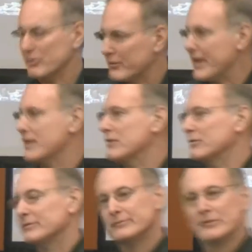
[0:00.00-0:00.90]
so thank you
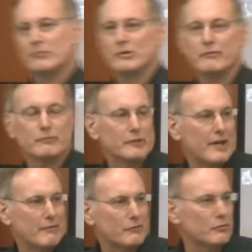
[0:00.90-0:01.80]

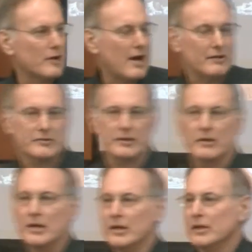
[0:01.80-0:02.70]
Cool house
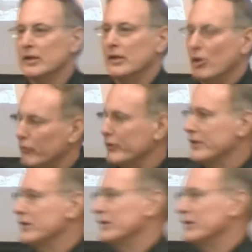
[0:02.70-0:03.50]
here. Hopefully